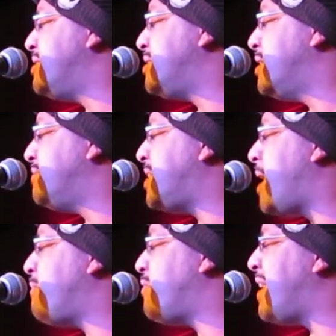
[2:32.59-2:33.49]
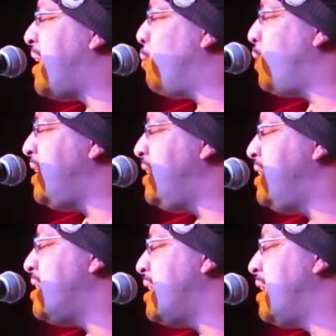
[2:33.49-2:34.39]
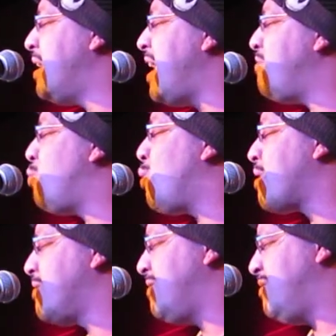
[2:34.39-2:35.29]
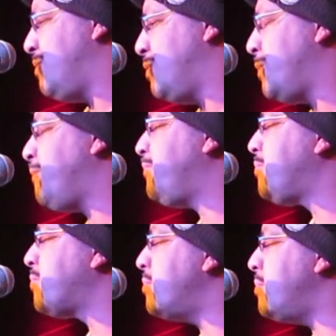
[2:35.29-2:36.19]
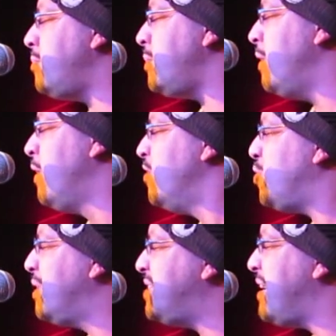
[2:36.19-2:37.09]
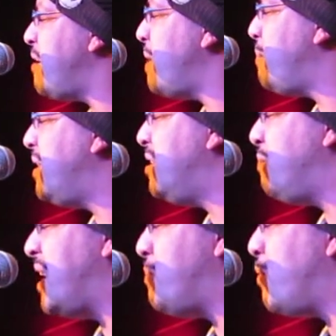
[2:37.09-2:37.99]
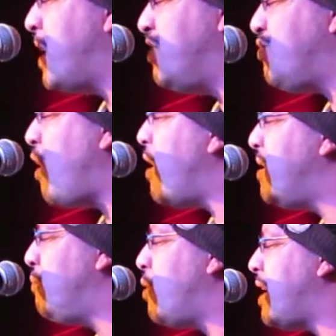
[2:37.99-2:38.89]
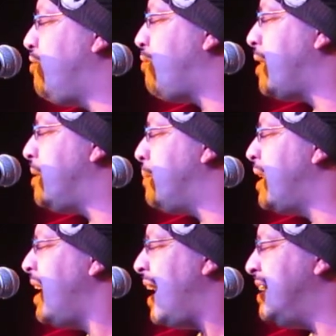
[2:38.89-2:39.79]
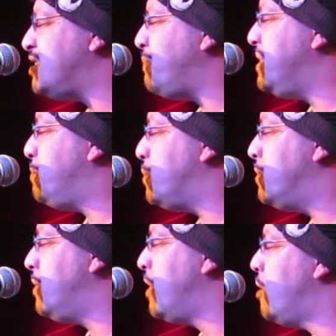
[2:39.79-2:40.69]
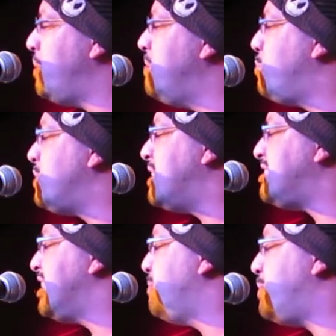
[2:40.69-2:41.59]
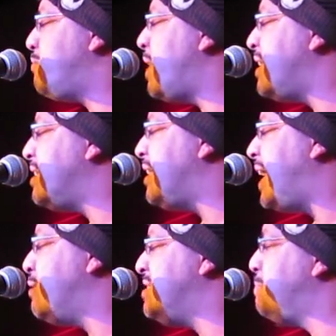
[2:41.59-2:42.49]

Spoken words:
isn't enough time for that. We have work to do. So I take out my pen and paper, and I draw him what I dream, and it's people. People that sleep in rain clouds and